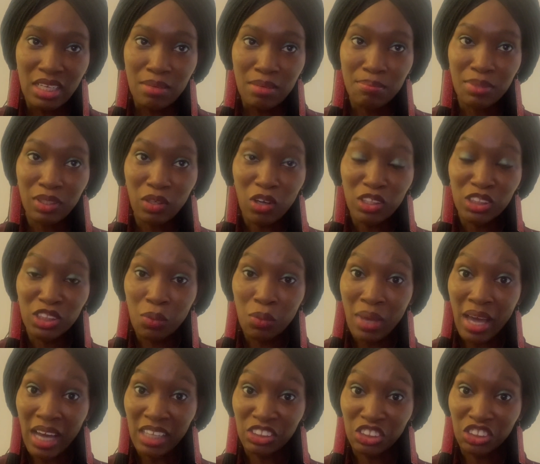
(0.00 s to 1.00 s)
Because they
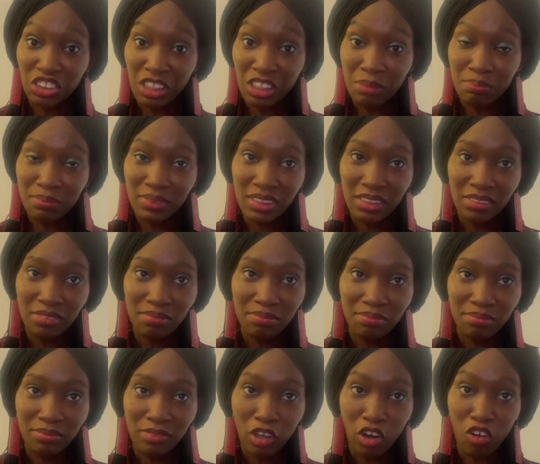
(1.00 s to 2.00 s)
were ashamed
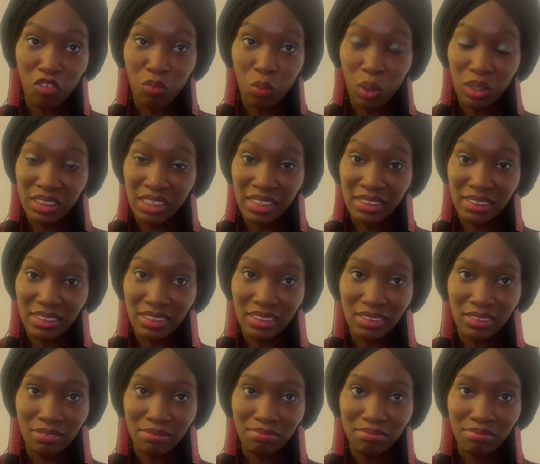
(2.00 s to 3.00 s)
of what they did,
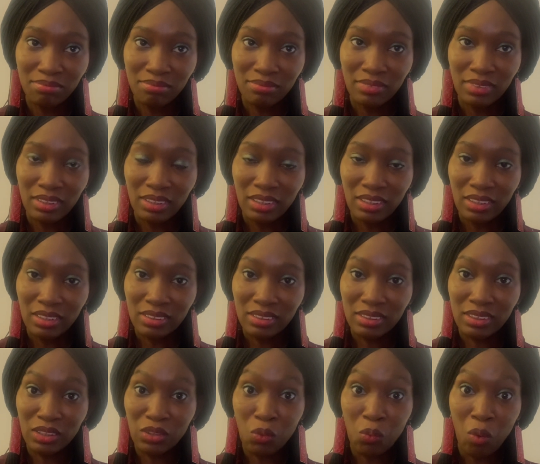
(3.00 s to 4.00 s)

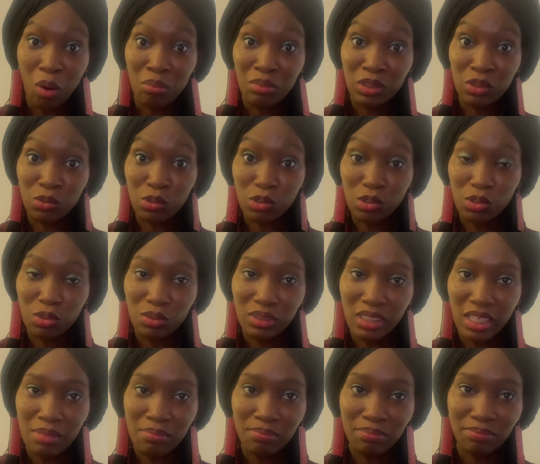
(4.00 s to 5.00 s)
they don't want me to sue
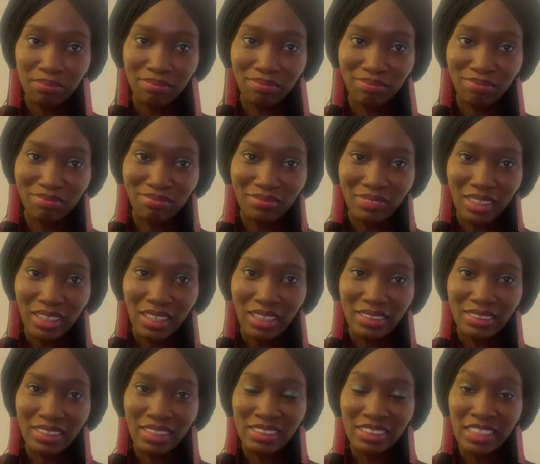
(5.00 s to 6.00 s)
them.
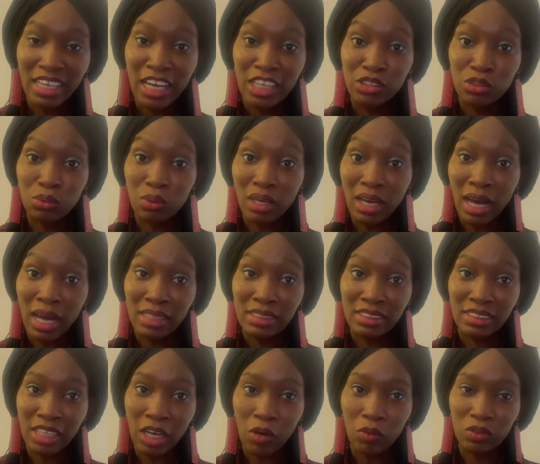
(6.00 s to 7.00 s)
They said to
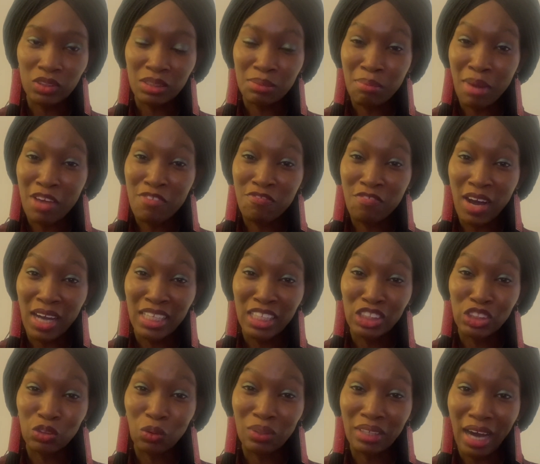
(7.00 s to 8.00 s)
cash out my
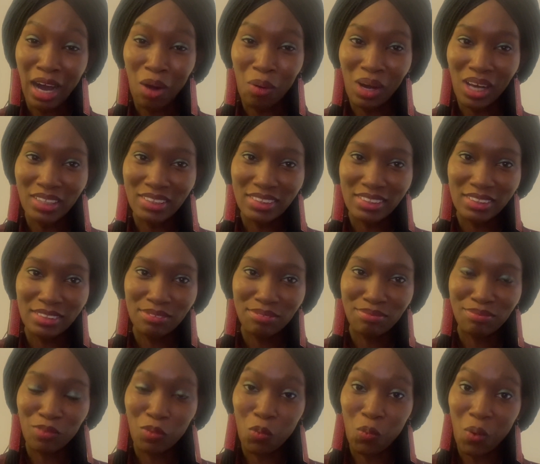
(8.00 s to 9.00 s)
vacation hours.
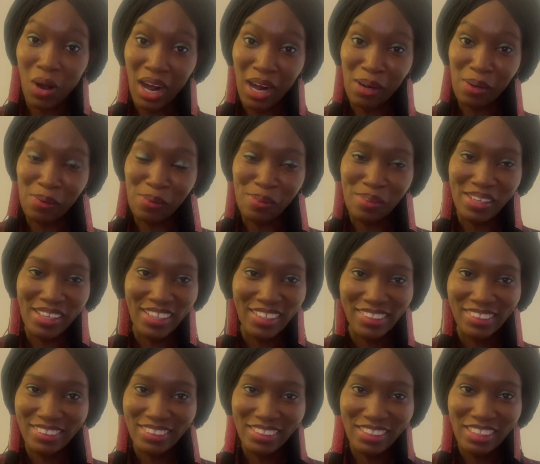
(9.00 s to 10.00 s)
Wow.
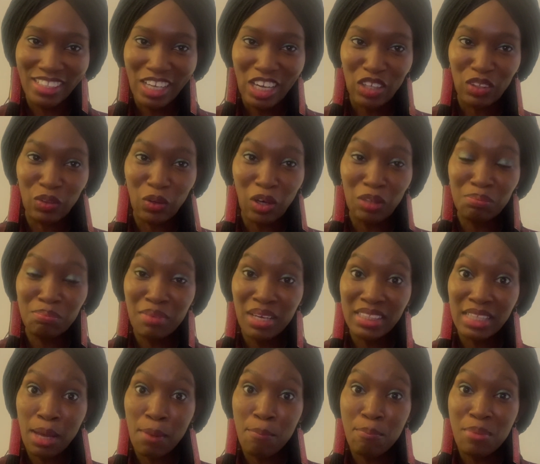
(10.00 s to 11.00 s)
God made
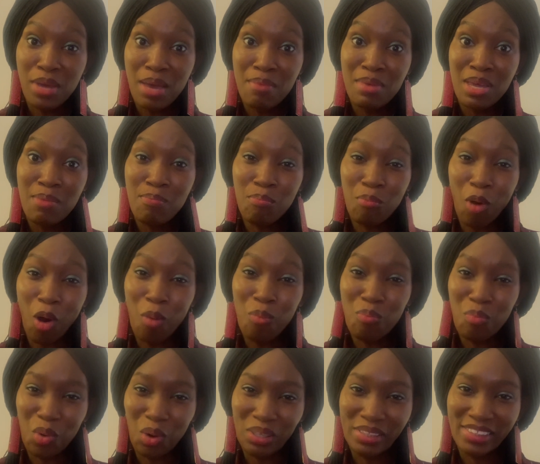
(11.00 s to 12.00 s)
them pay me more
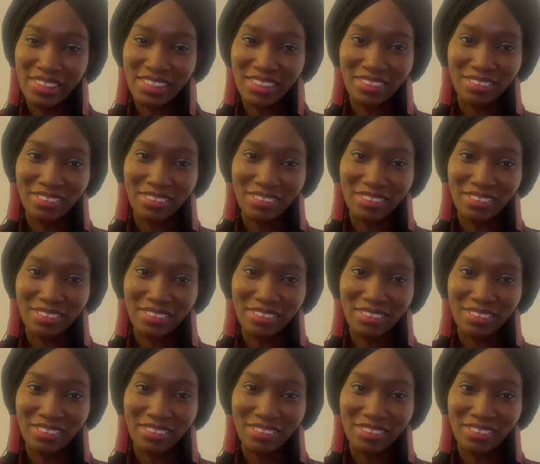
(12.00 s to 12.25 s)
money.